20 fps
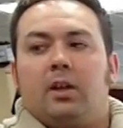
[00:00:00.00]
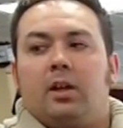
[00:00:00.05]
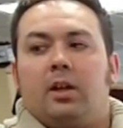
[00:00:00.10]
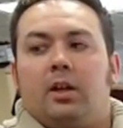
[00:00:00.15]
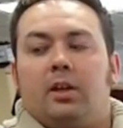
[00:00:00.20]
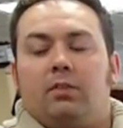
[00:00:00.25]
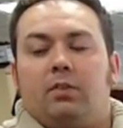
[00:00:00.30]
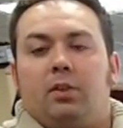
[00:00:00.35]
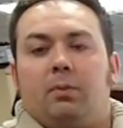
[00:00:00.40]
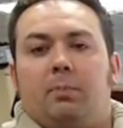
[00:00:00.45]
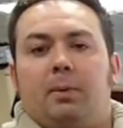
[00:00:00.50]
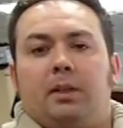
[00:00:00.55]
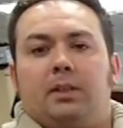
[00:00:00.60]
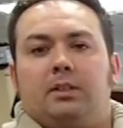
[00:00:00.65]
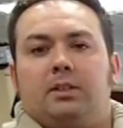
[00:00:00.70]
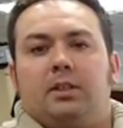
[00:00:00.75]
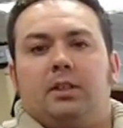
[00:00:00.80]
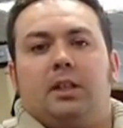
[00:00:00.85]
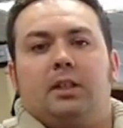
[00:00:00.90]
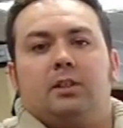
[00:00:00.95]
If the
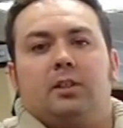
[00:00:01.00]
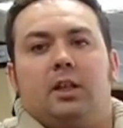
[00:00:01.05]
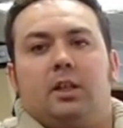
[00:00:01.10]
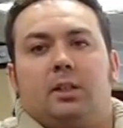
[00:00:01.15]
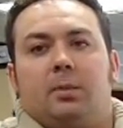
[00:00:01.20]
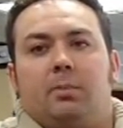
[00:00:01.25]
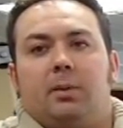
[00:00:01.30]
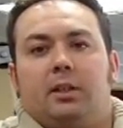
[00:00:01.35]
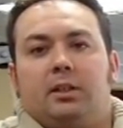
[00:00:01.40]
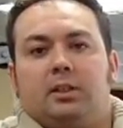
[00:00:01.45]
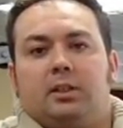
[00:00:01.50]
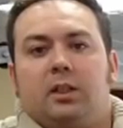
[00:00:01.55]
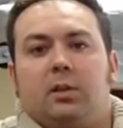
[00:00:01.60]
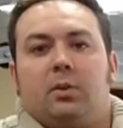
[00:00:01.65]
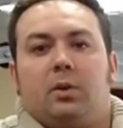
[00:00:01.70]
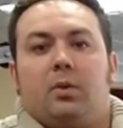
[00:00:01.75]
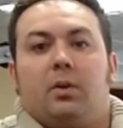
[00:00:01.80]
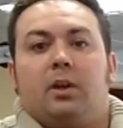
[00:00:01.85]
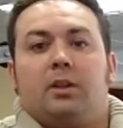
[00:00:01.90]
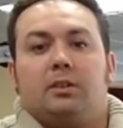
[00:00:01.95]
patient has an occupation that
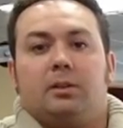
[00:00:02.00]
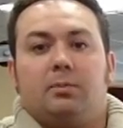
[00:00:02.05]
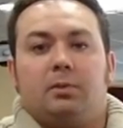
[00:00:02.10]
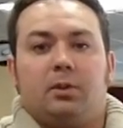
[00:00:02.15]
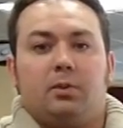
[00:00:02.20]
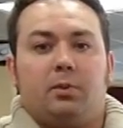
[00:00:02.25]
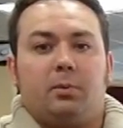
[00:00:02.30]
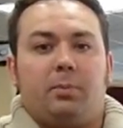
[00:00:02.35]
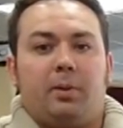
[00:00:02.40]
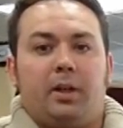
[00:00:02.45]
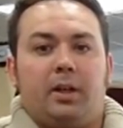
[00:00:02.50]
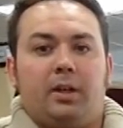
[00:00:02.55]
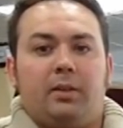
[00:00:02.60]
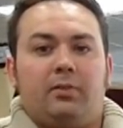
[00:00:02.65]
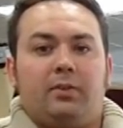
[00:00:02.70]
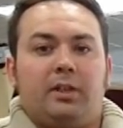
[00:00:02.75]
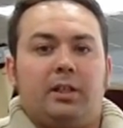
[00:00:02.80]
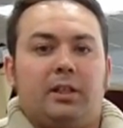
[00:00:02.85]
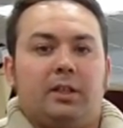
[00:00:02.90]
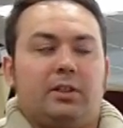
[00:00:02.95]
requires them to do
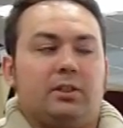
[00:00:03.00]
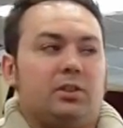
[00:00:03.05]
repetitive